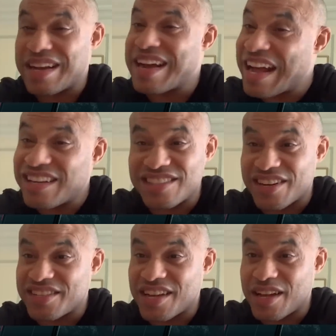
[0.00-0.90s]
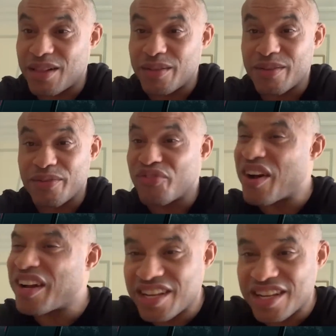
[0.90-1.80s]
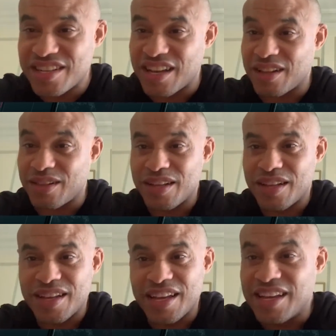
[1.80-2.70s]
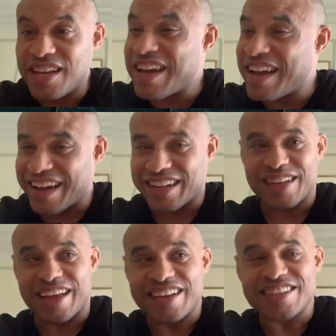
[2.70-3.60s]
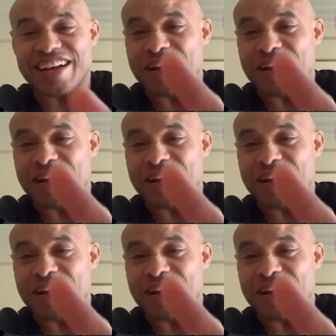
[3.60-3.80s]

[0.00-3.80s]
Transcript: gangster as hell, funny as hell. He mm-hmm. can get, he's a